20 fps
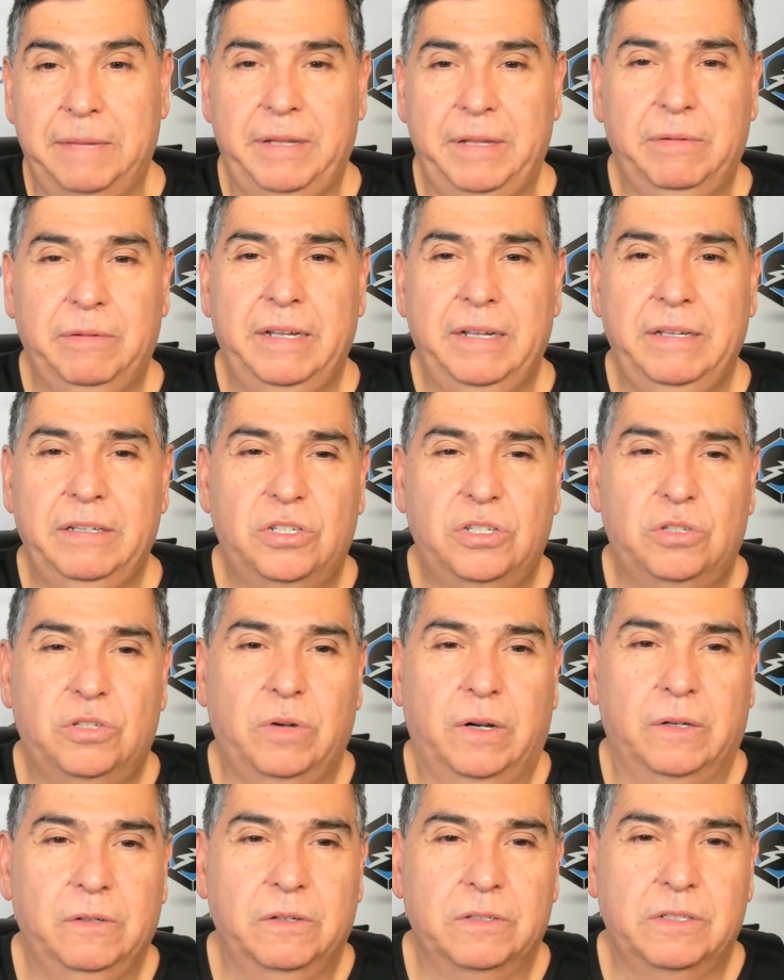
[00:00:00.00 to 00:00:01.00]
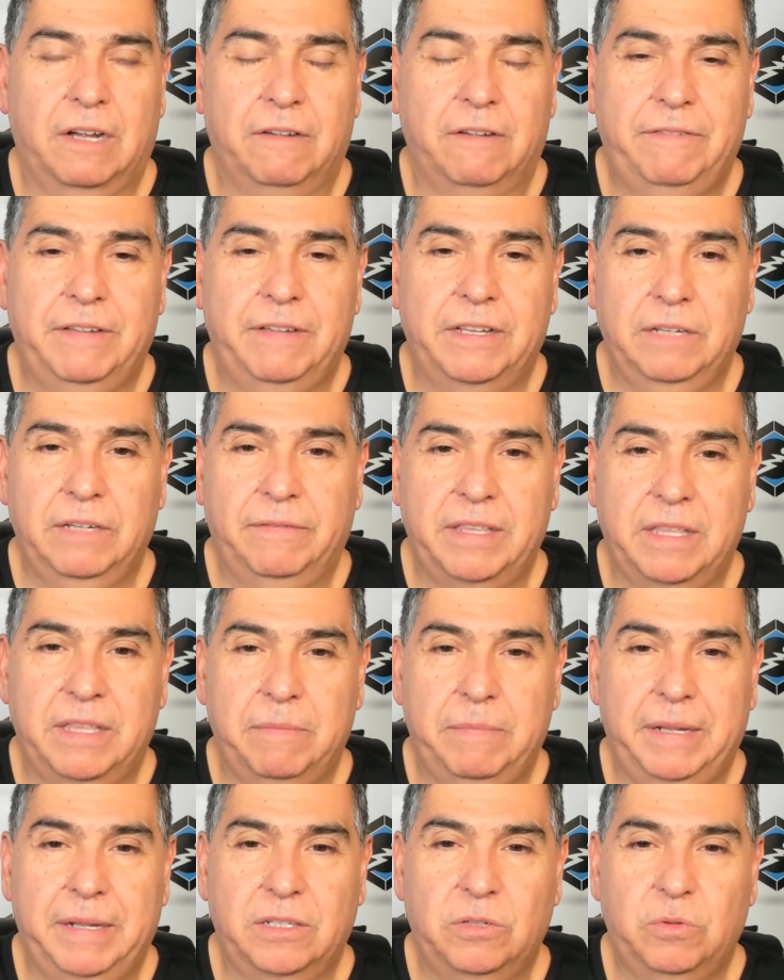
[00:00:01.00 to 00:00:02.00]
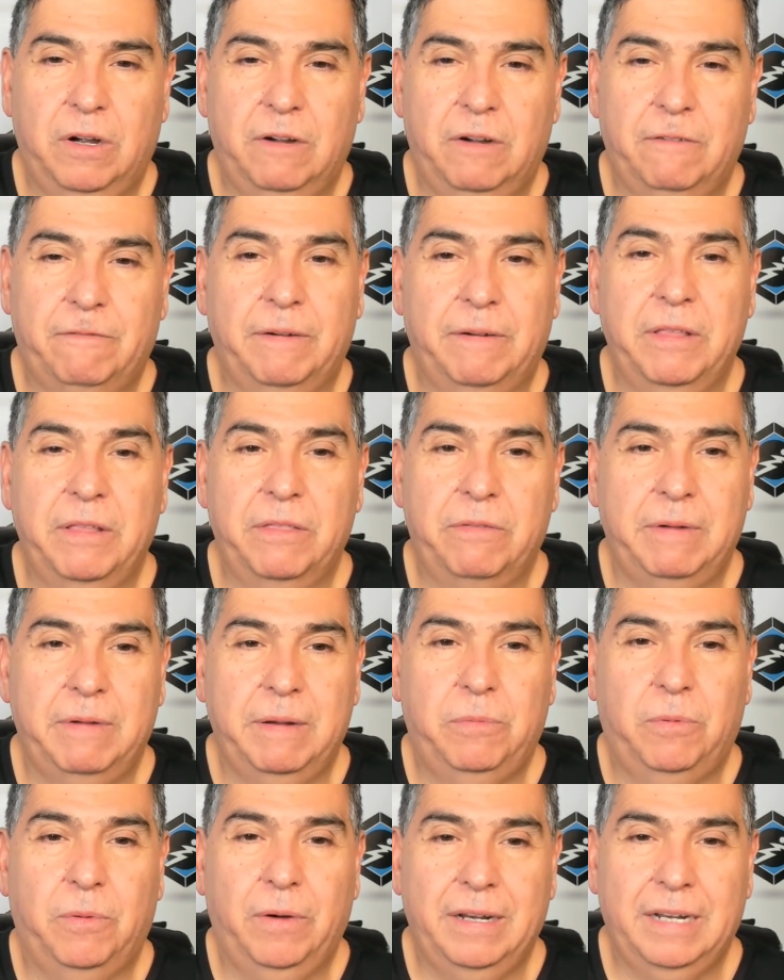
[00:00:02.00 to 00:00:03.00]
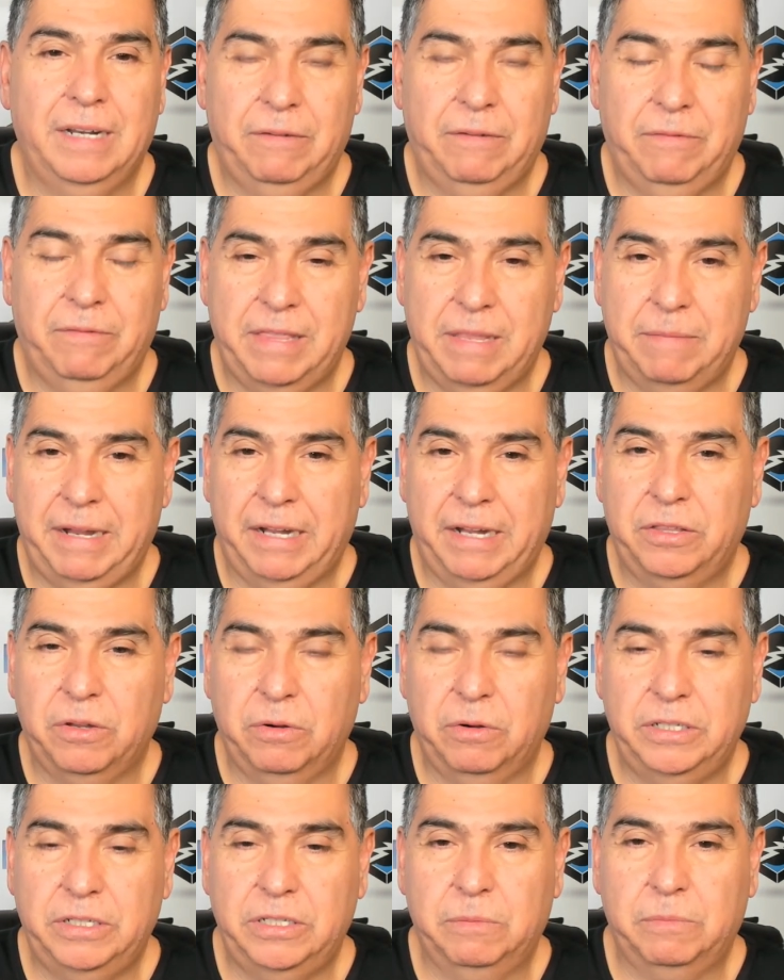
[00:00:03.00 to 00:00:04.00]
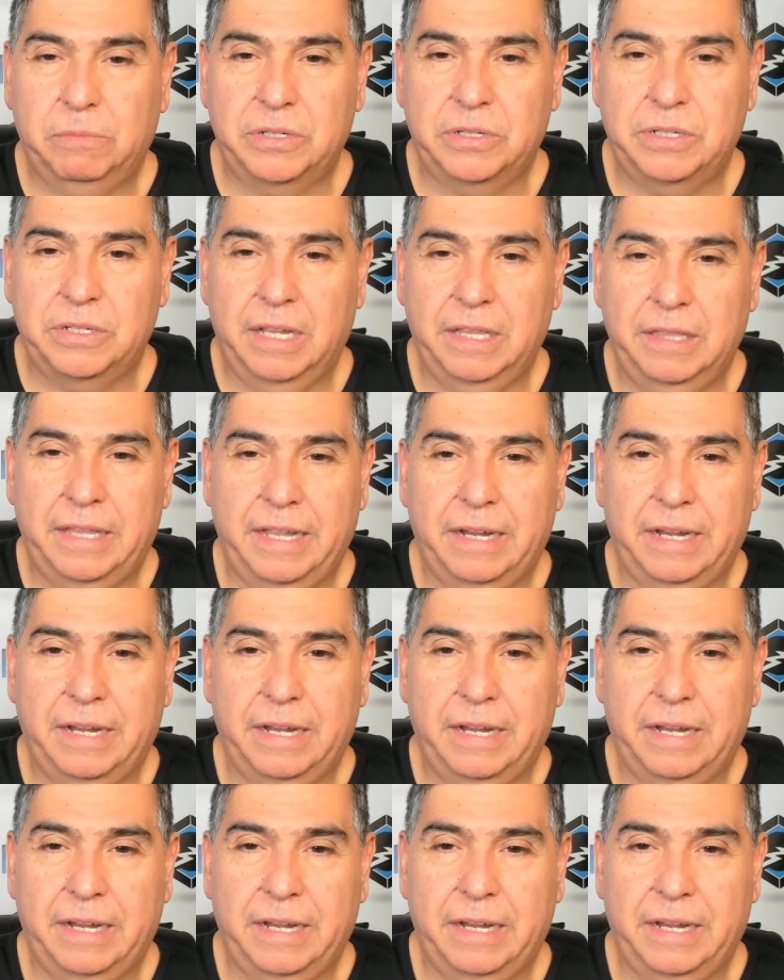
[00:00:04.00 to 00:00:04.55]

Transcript: B Y U struggles offensively in the Big twelve from the three-point line where they make thirty-two percent.